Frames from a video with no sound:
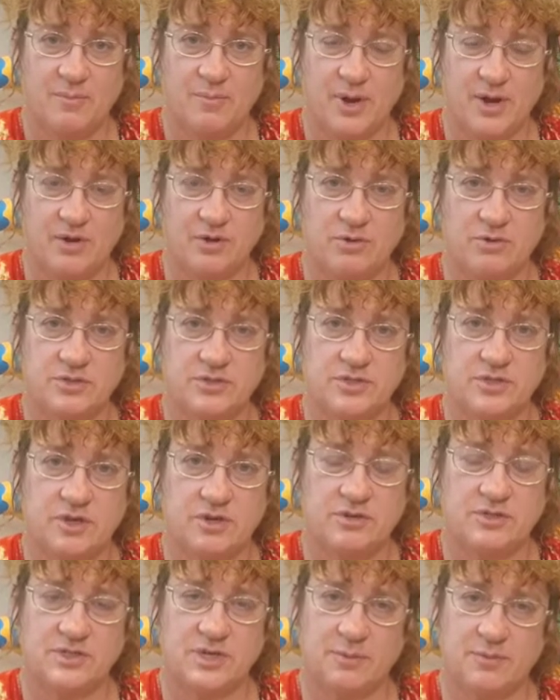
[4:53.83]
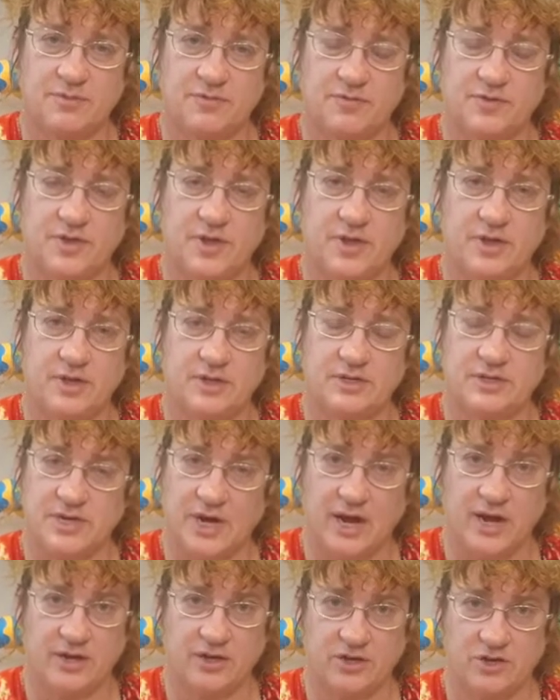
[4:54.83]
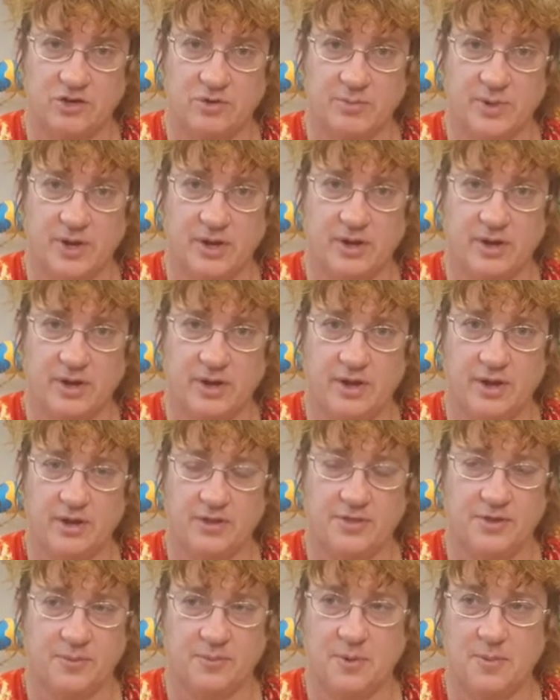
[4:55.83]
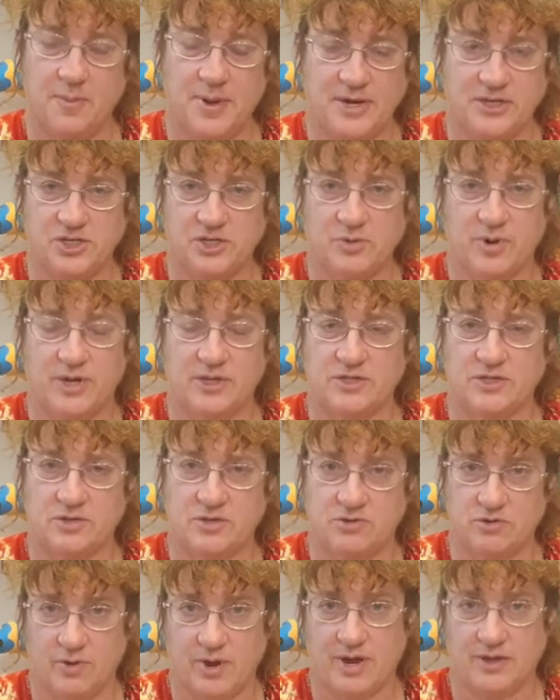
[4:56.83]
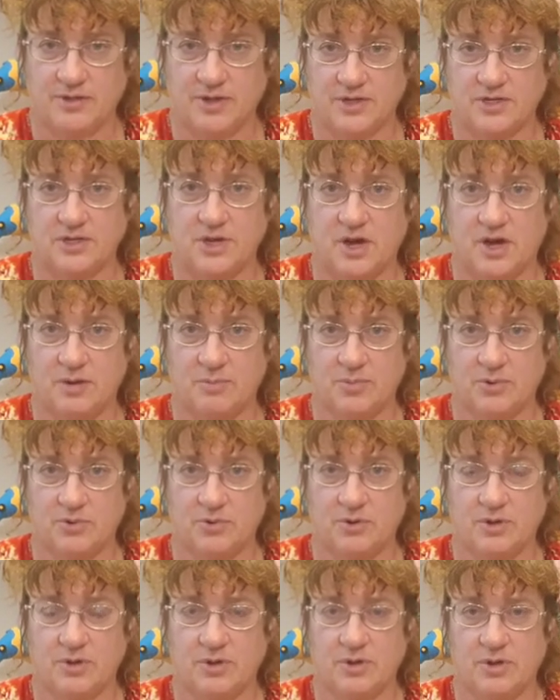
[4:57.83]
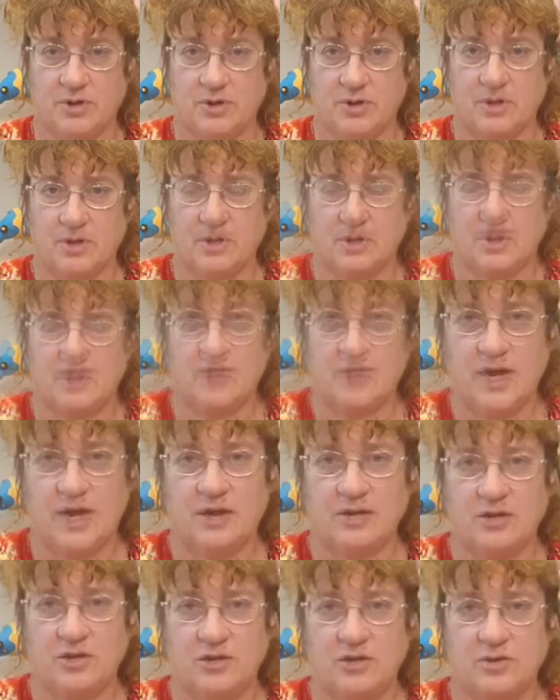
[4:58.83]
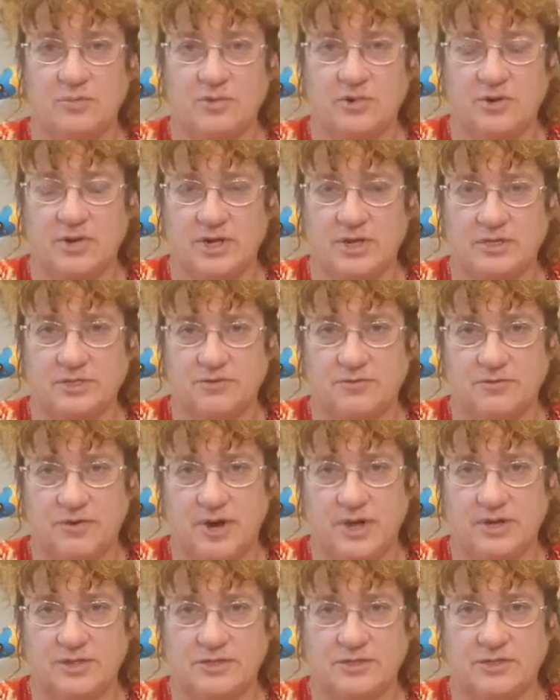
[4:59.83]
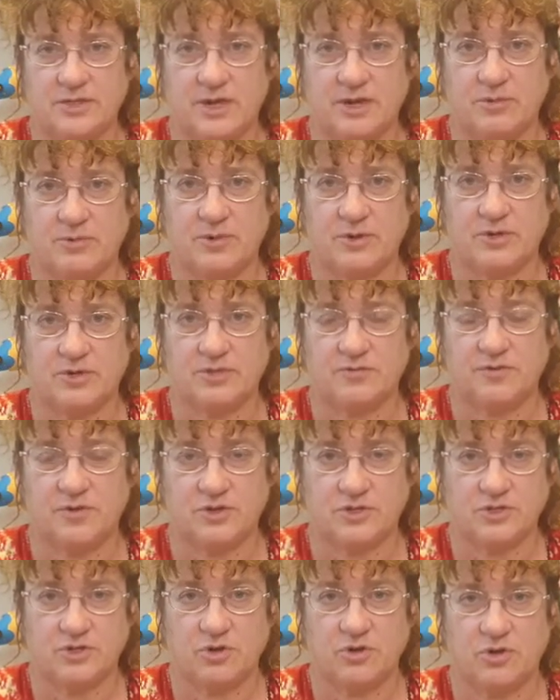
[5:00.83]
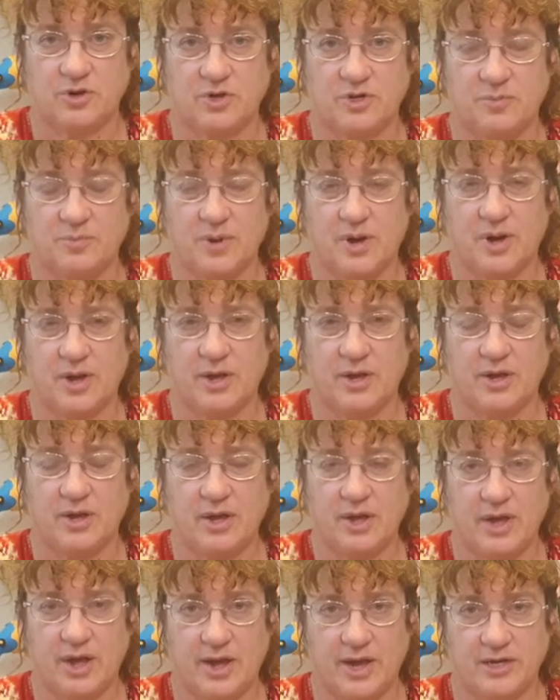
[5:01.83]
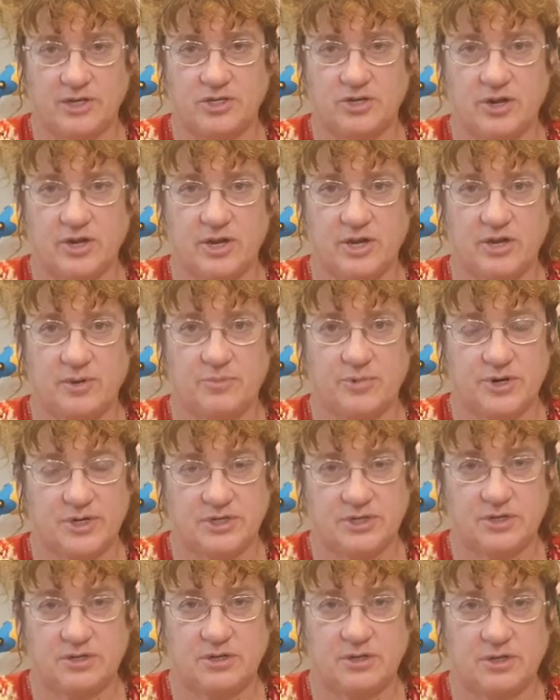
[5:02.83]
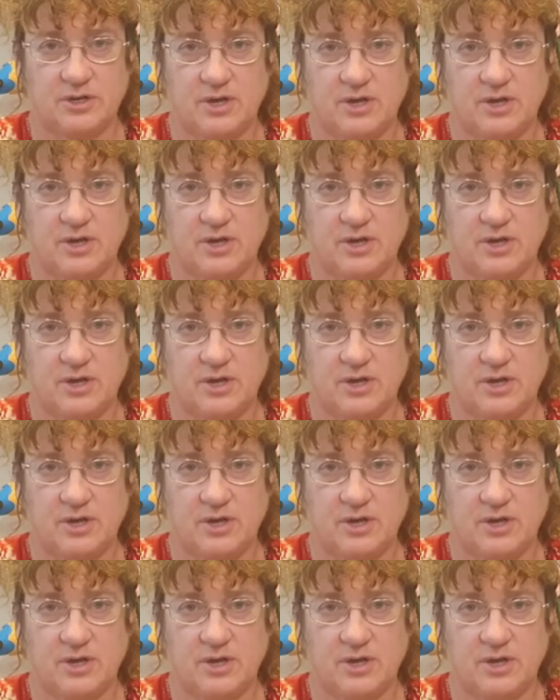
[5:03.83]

but also some of the dark humour that perpetuates throughout the entire book. Now, dark humour is a phrase that was first coined by André Breton